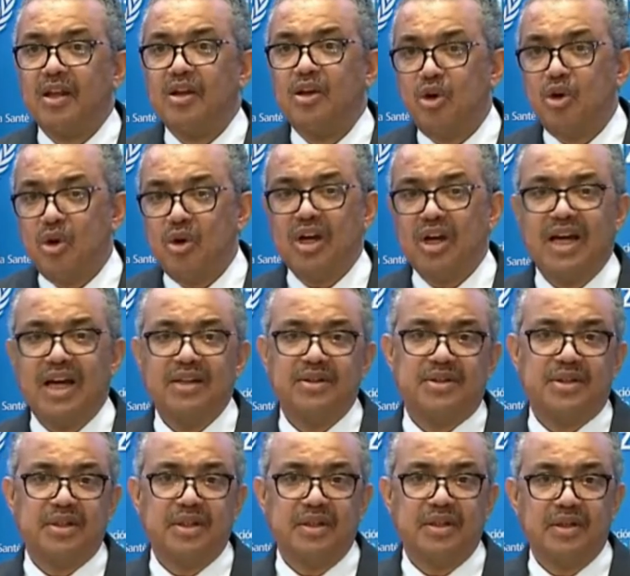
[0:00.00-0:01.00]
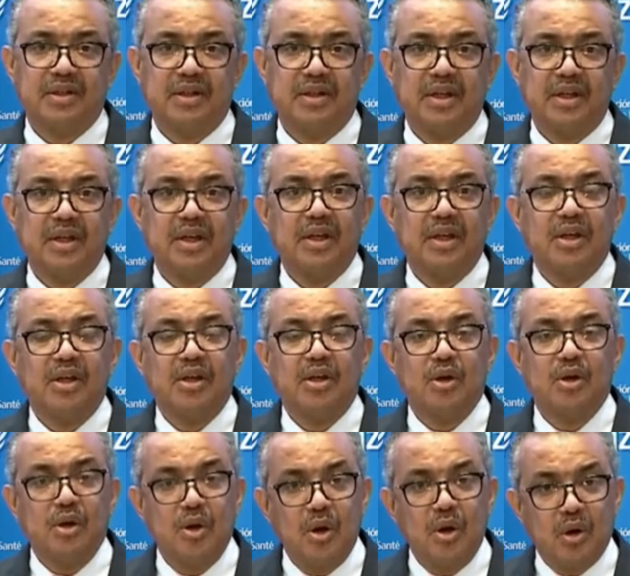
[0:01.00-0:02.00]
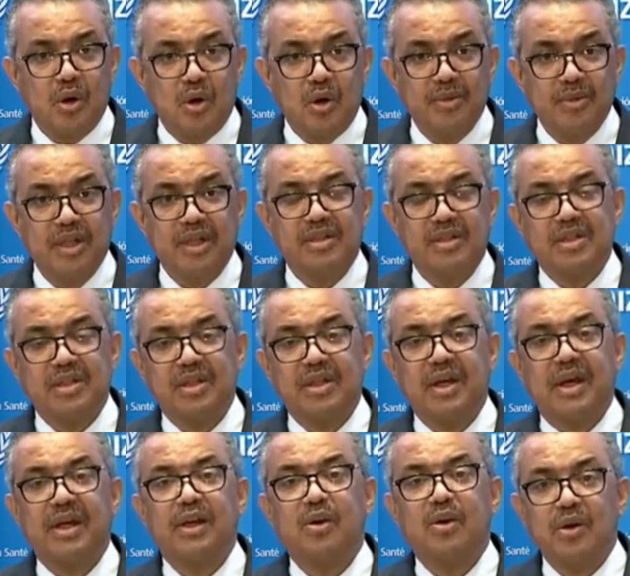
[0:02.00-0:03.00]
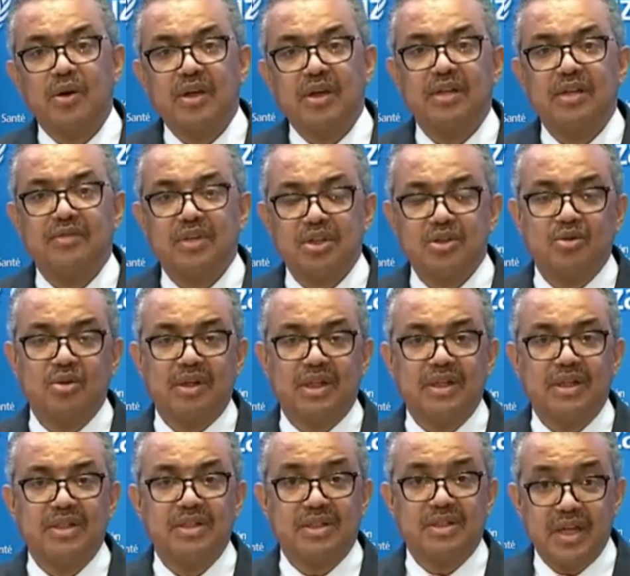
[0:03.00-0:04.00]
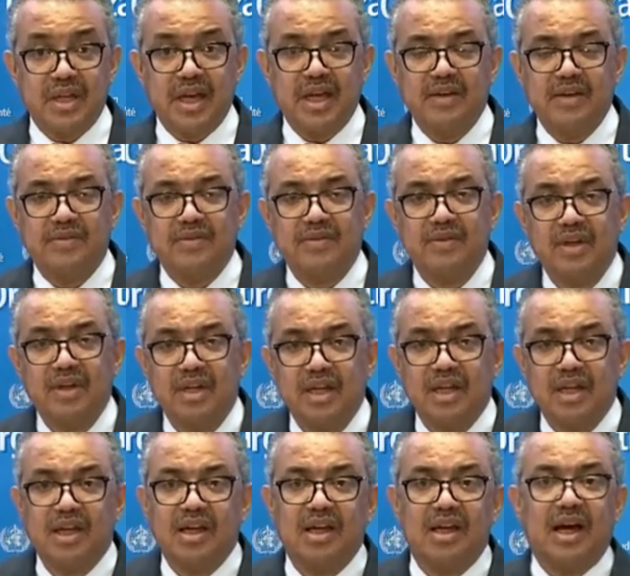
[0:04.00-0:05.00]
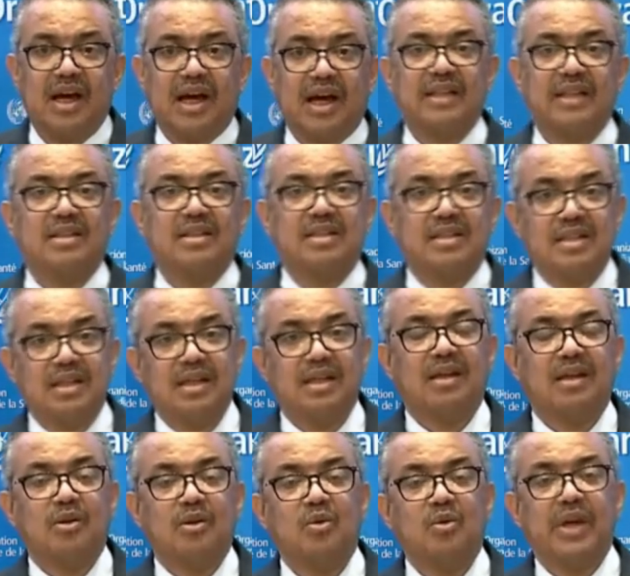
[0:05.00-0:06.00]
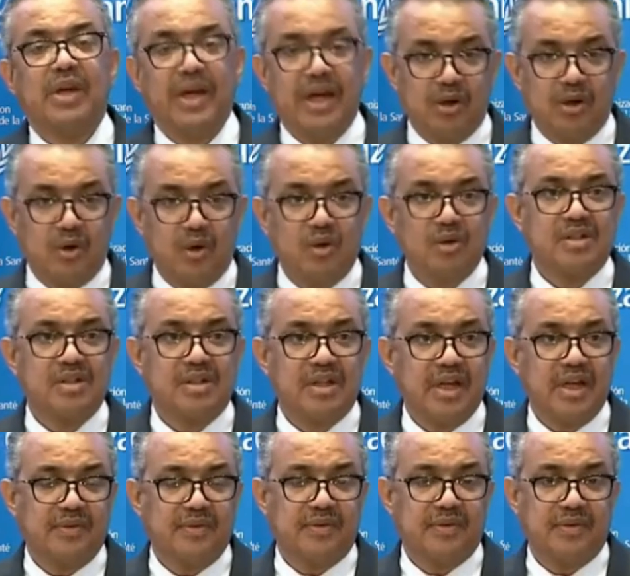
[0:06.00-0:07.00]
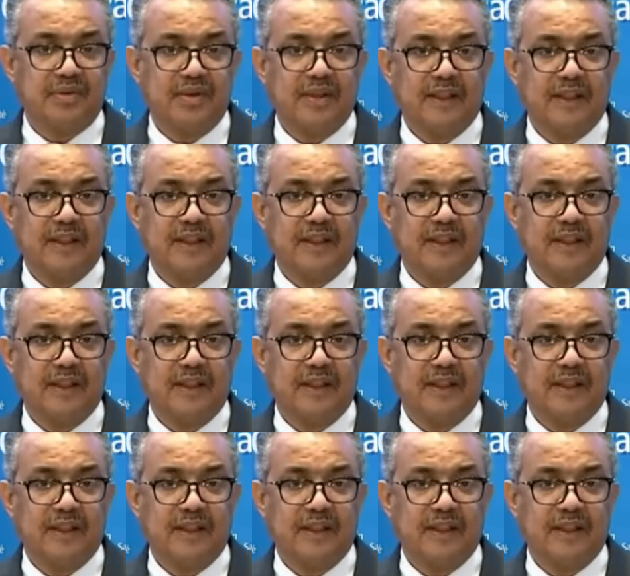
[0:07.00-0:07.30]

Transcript: no country, no community, and no individual is safe until we are all safe.